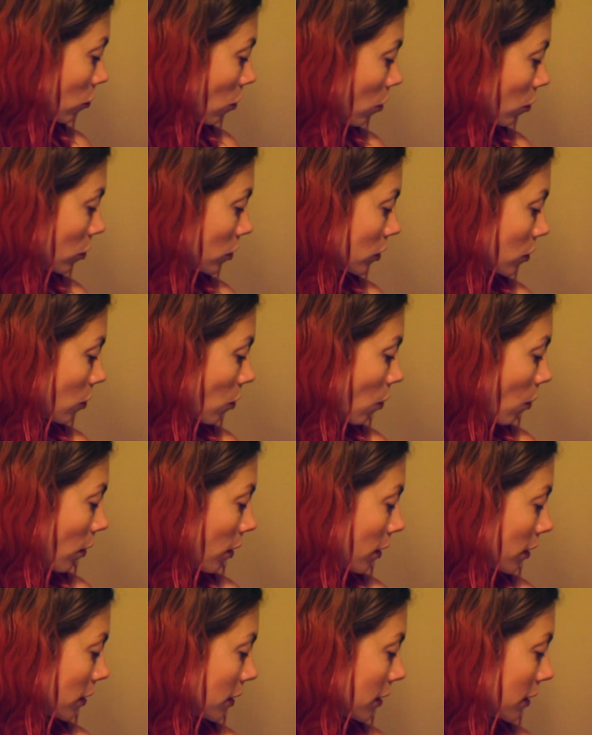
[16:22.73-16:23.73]
Rose
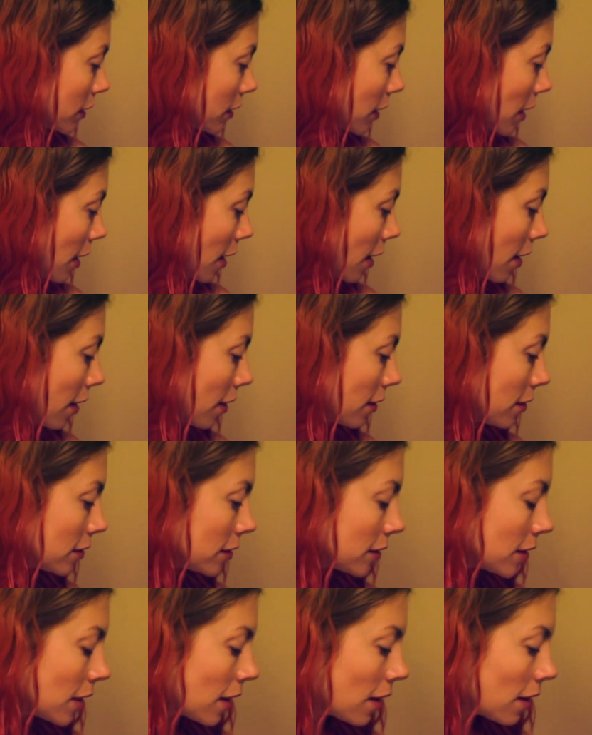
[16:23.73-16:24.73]
Quartz,
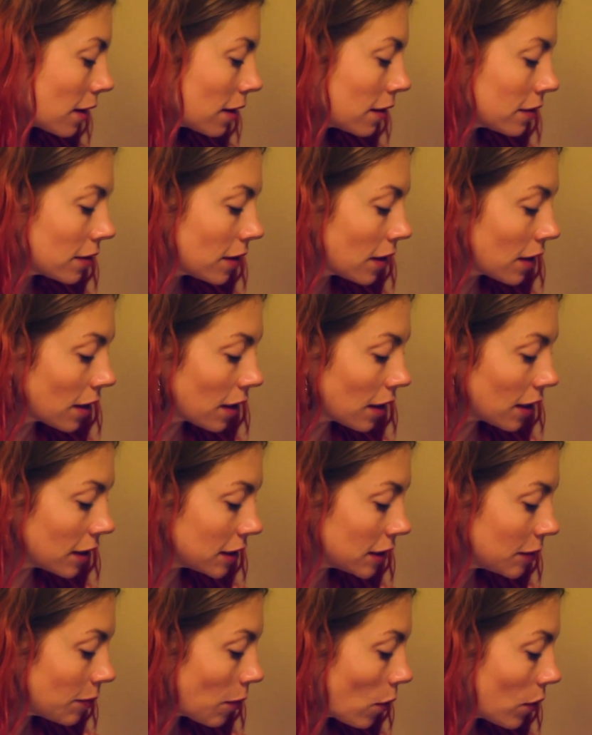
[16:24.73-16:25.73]
and a
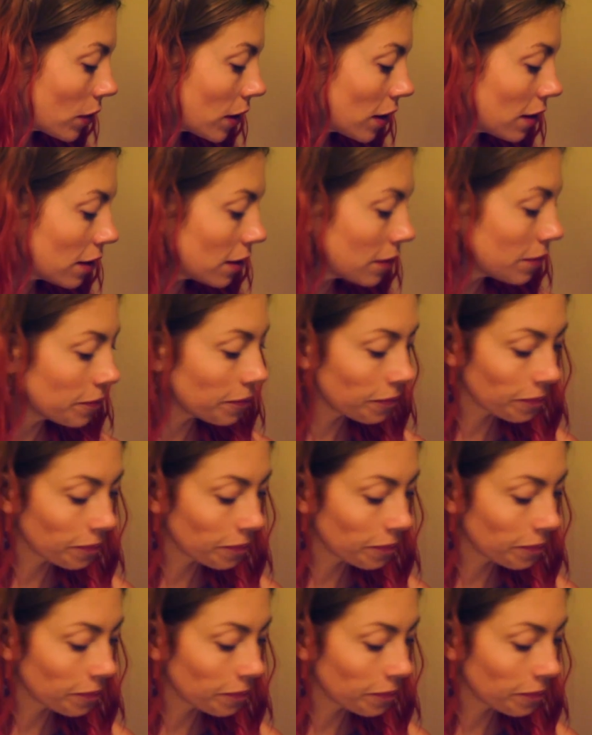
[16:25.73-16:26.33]
Smoky.